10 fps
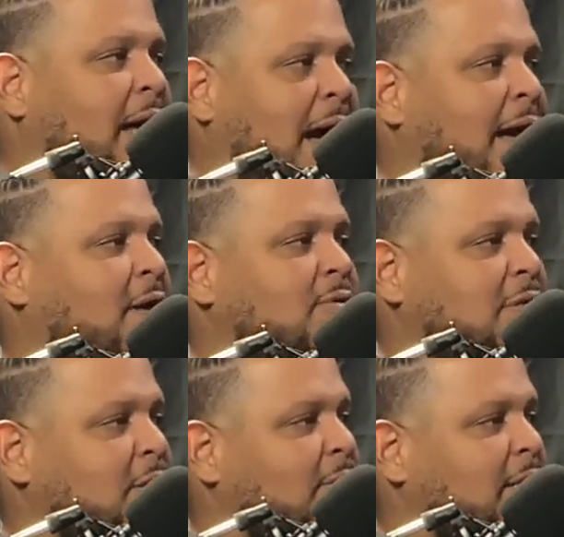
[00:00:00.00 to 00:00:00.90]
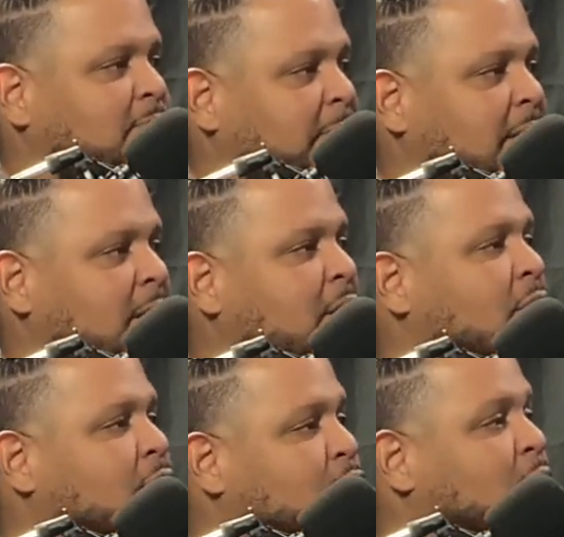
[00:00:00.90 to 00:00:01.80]
I ain't gonna tell you how to spend it.
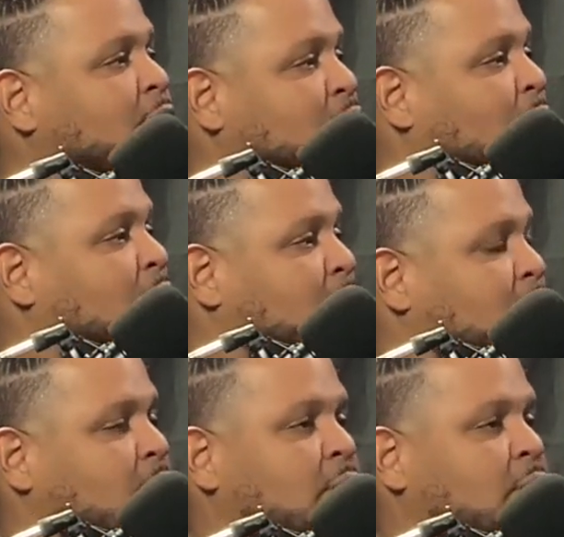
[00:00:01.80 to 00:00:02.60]
Do what you want to do.